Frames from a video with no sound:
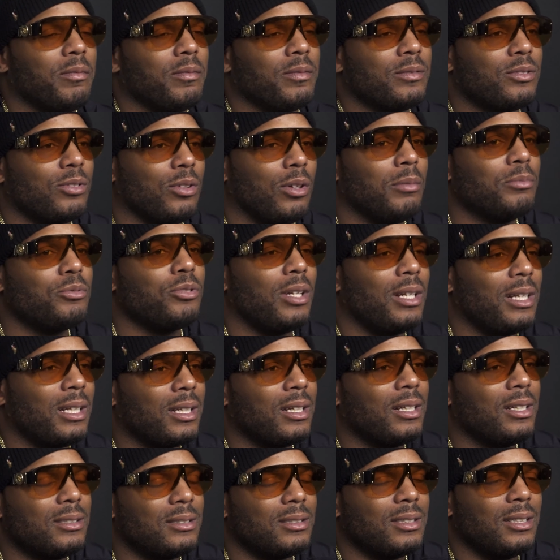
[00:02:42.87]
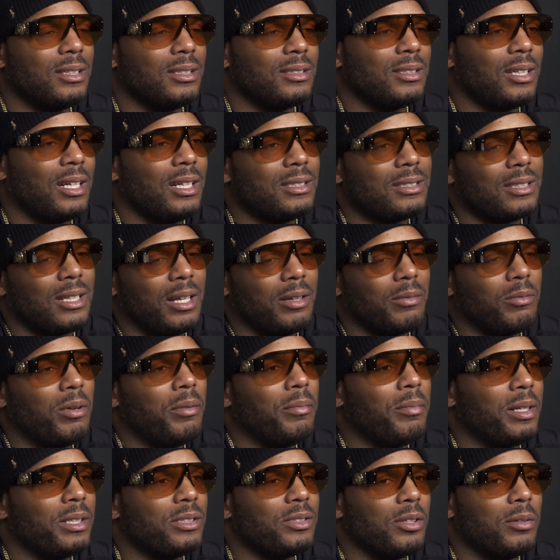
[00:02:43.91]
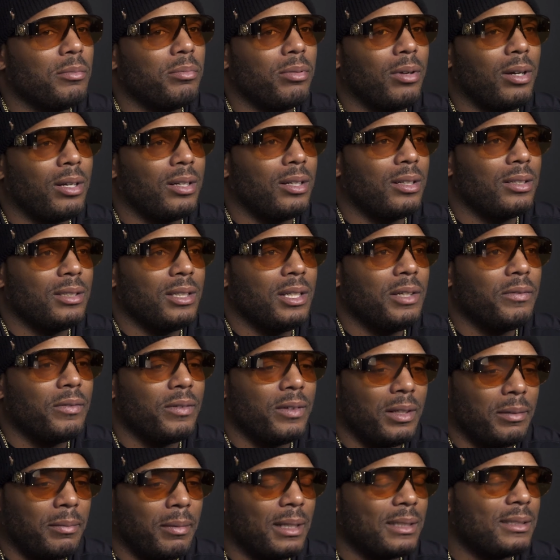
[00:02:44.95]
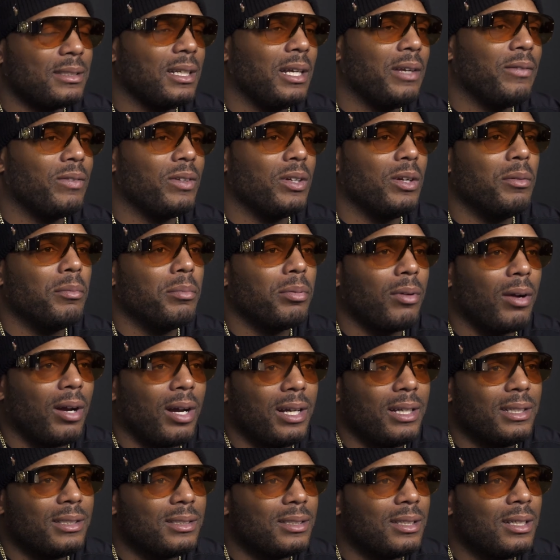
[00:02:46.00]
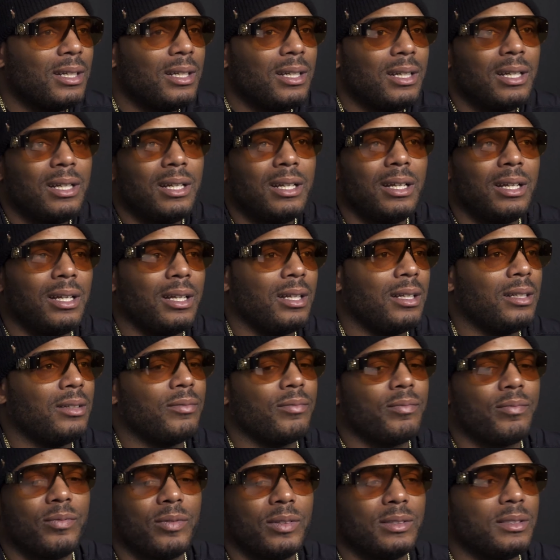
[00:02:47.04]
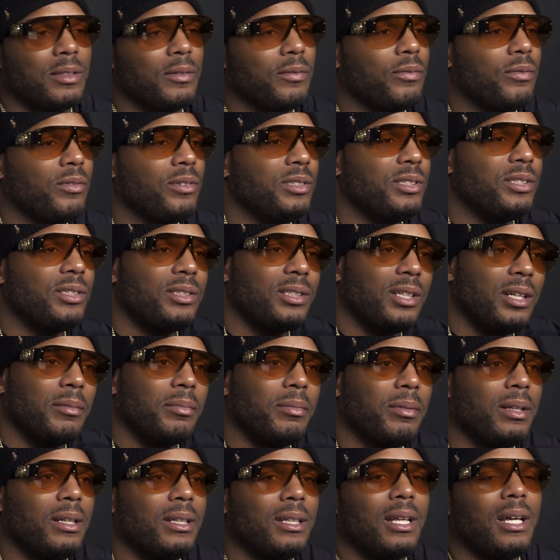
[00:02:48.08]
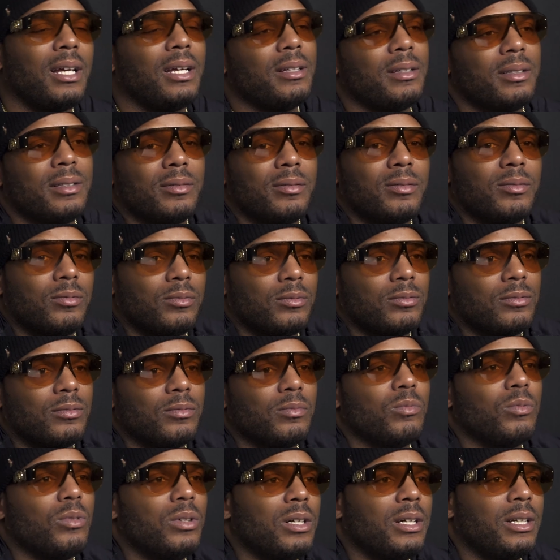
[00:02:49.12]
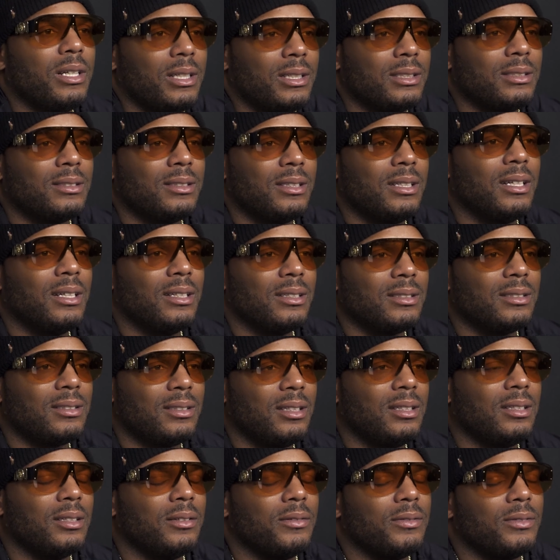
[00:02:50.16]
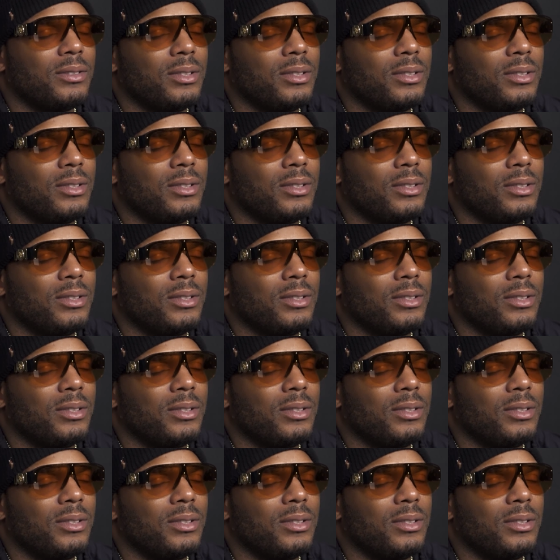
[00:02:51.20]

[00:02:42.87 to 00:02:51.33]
So I'm trying to cut to the chase, like, what makes your product different? Am I saving on price? Is it free shipping? Like, what is the incentive?